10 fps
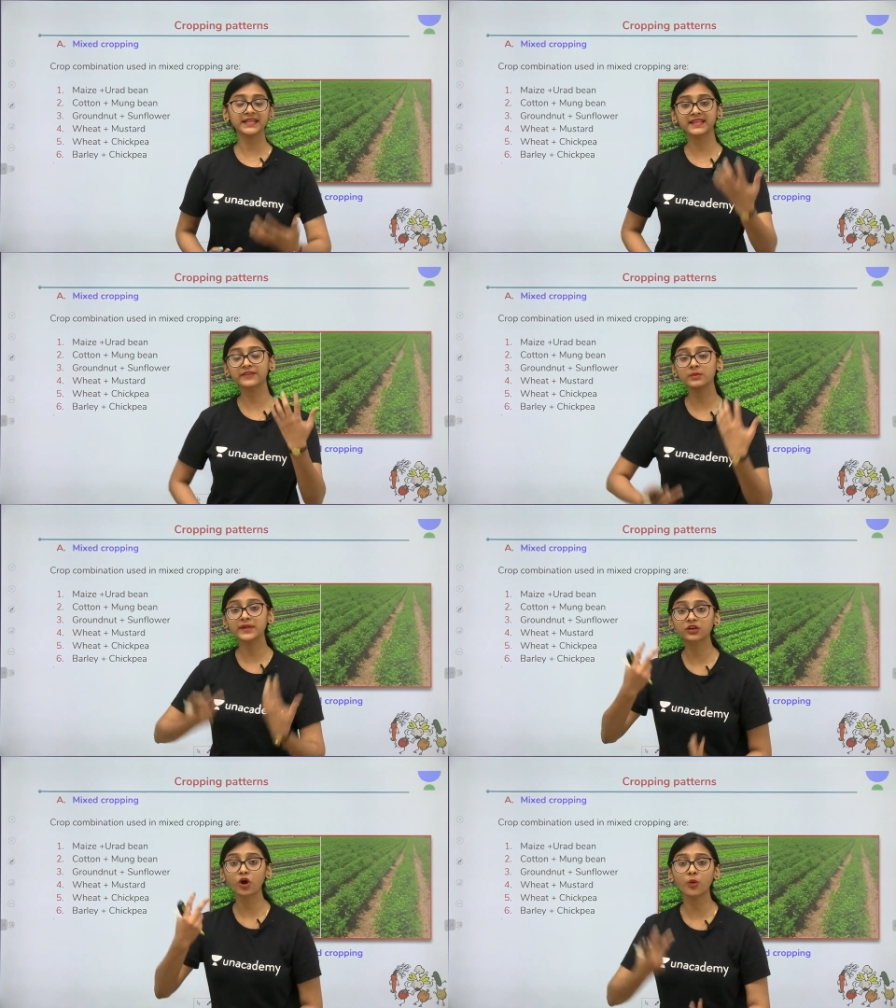There will
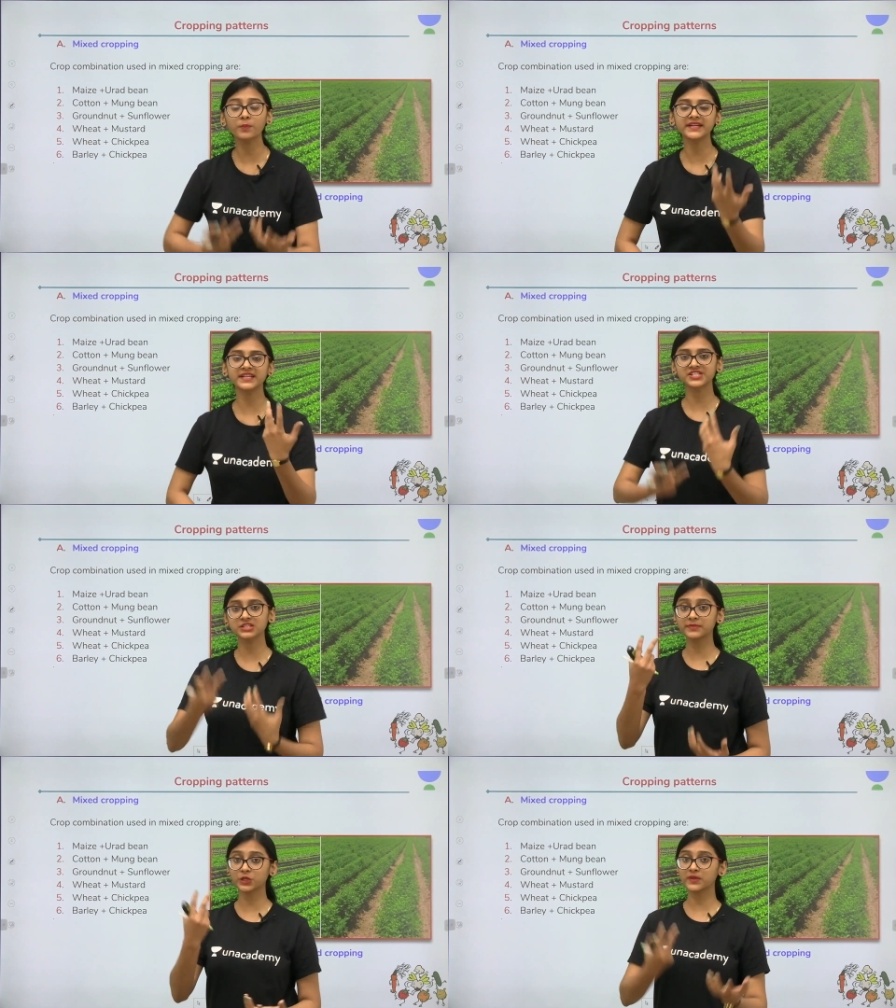be
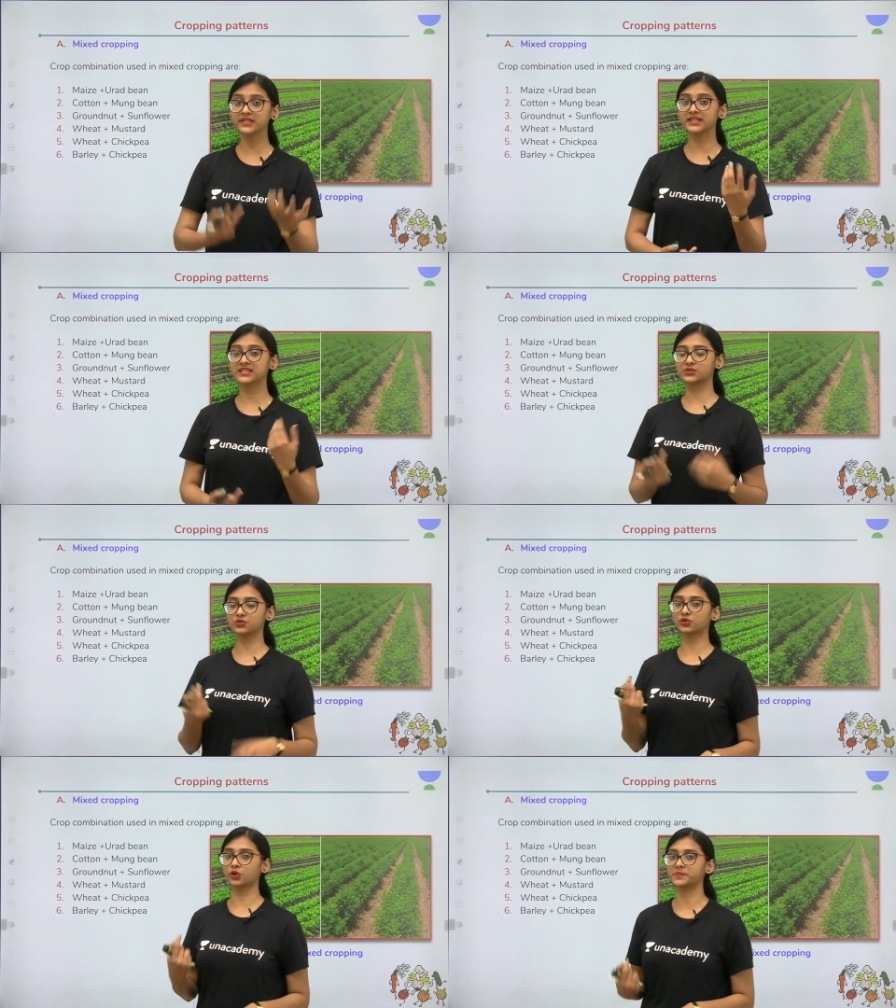competition between these
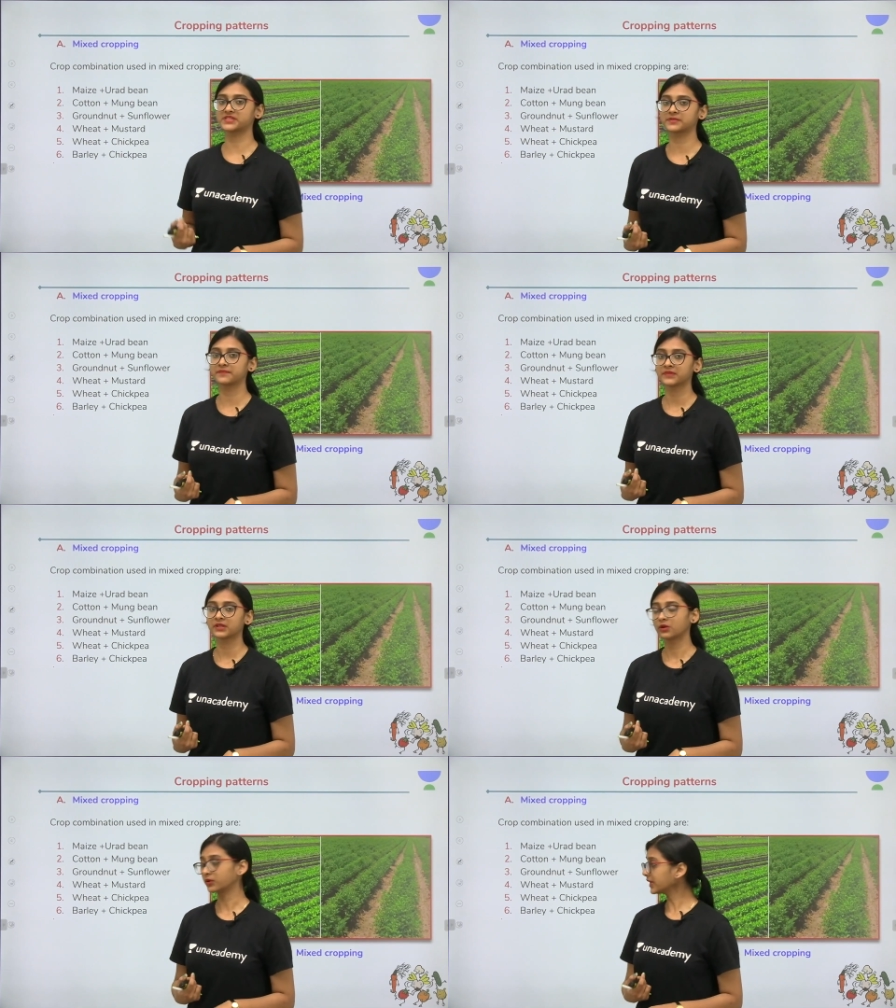two crops.
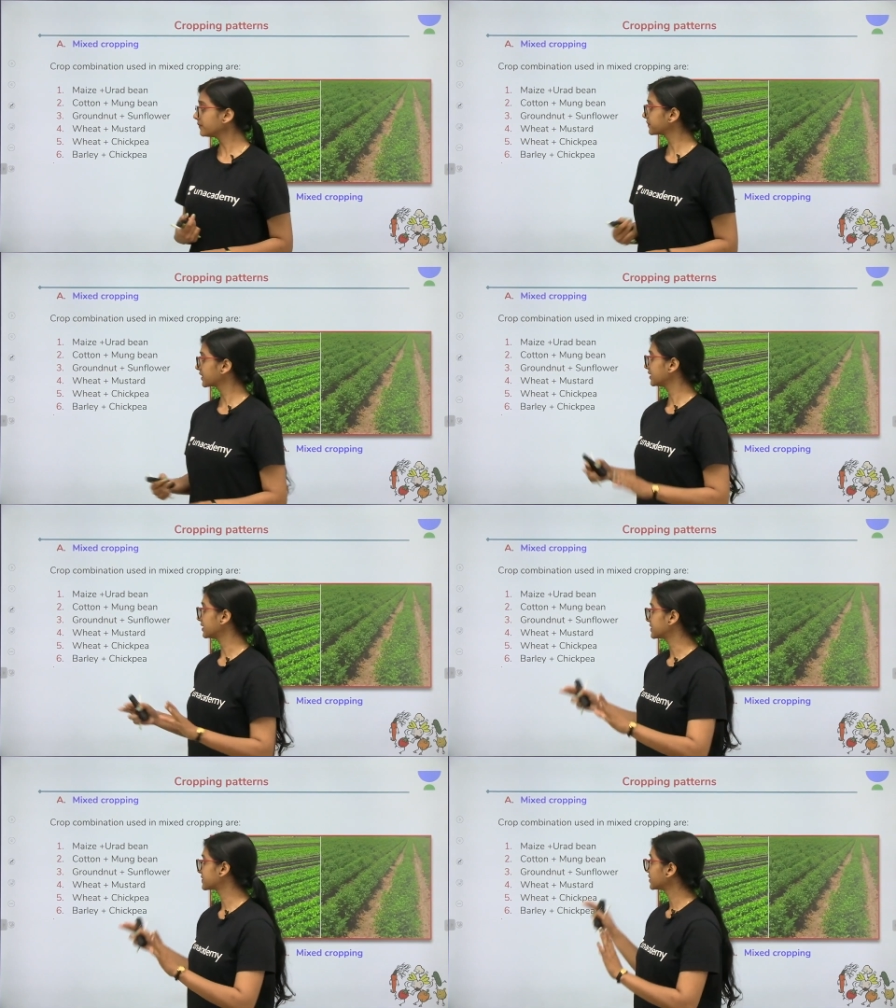Okay,
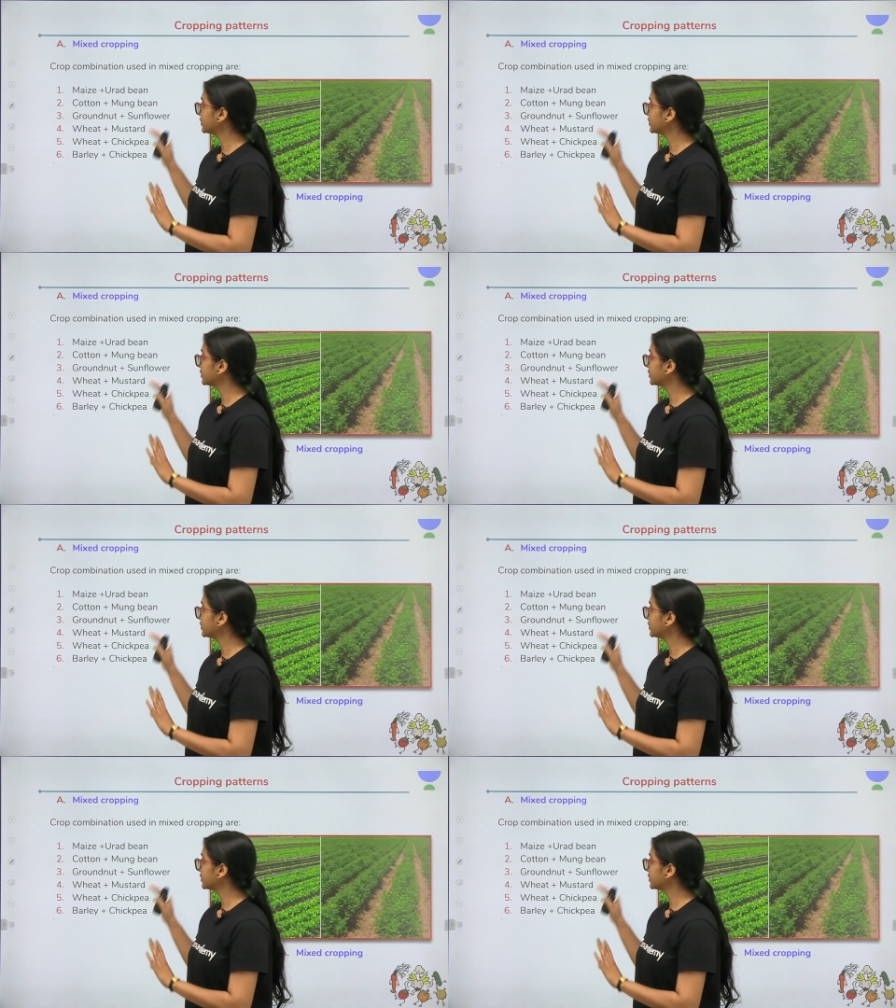yes.